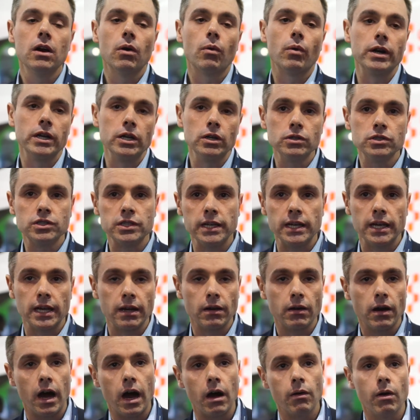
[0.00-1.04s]
we're using
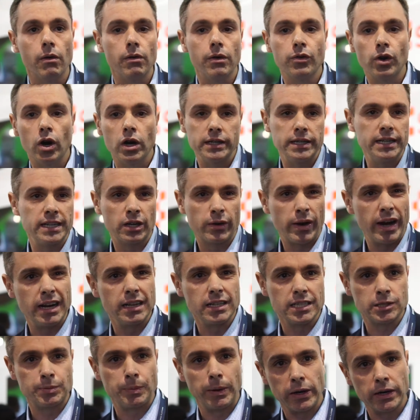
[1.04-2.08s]
what we've called integrated
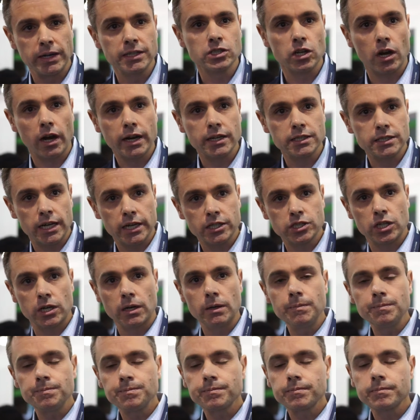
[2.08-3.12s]
experience architecture,
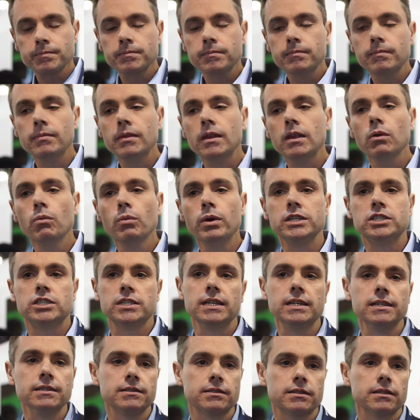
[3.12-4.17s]
which
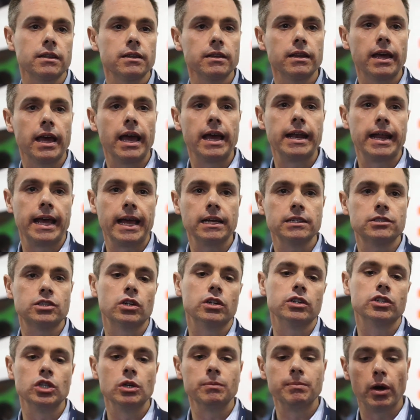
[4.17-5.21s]
is an
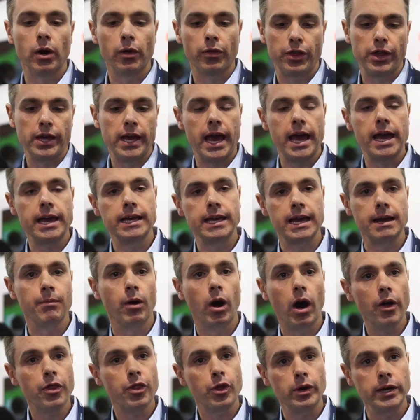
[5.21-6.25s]
answer to both the AEM
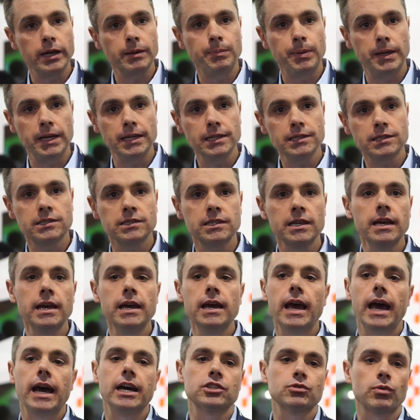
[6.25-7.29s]
authoring piece
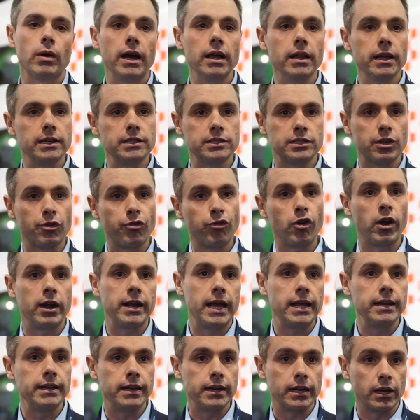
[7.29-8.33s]
as well as the
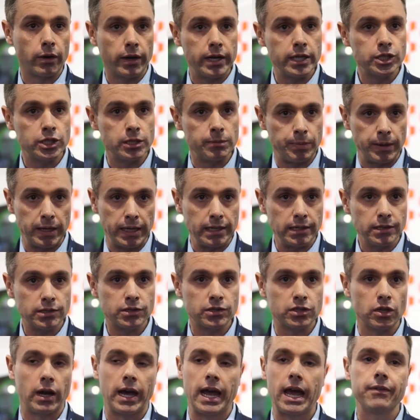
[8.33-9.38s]
front-end integration piece.
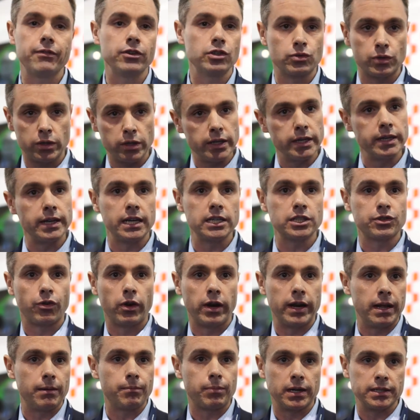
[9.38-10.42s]
So I have this really nice
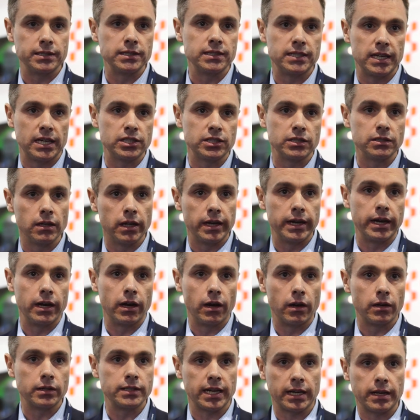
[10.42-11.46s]
front-end presentation
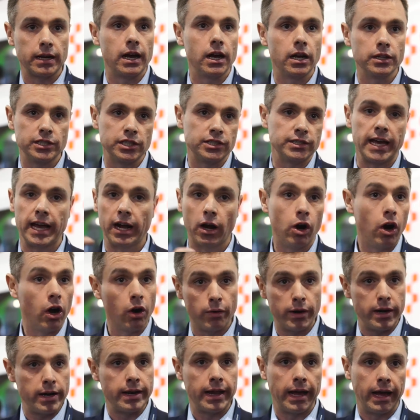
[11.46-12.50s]
layer, technology stack all
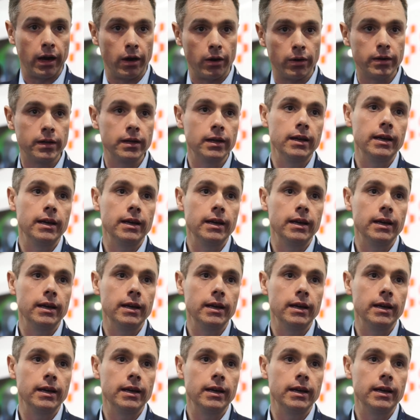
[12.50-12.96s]
written out,